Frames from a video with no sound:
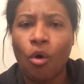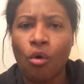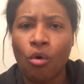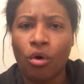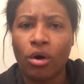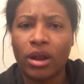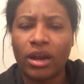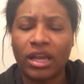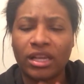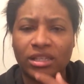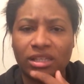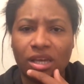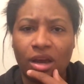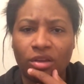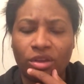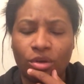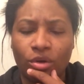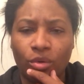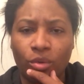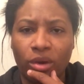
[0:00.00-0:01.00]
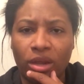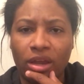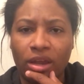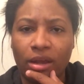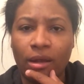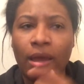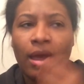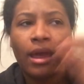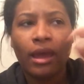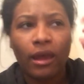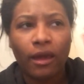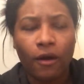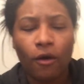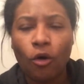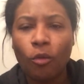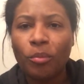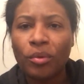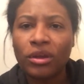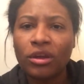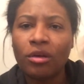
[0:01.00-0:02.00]
on in South Korea and
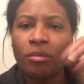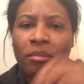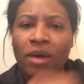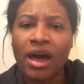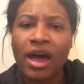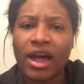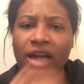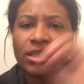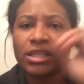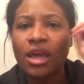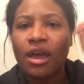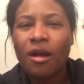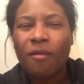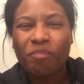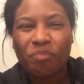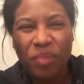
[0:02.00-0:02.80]
open your minds